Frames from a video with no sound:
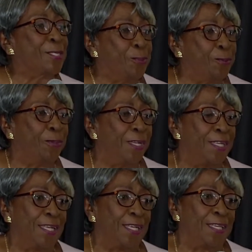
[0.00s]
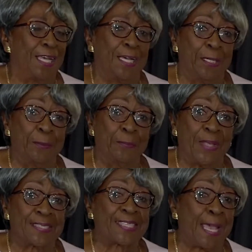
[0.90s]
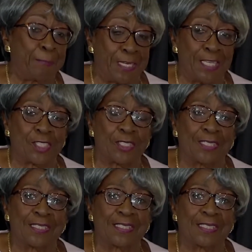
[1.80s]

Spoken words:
new examination.